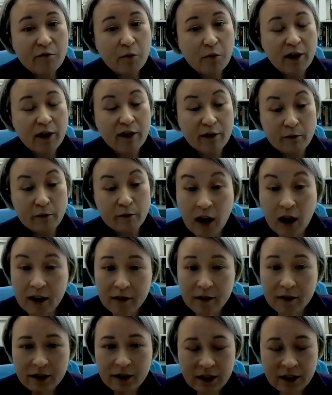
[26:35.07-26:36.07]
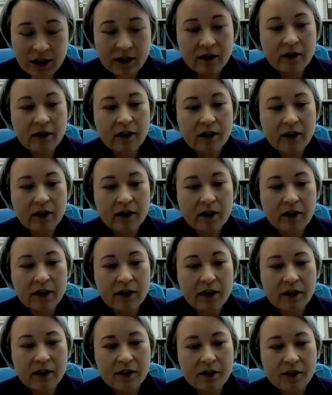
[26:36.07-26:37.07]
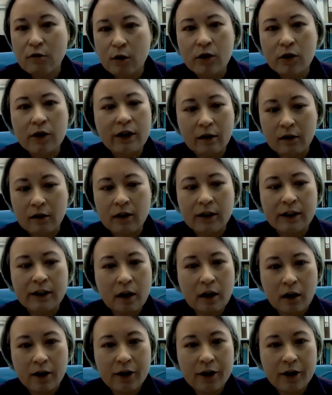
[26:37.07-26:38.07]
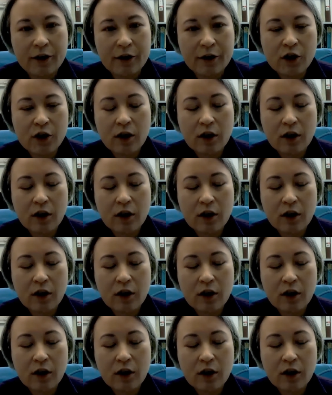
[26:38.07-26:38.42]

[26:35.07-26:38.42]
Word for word: but thrive in is extraordinarily large.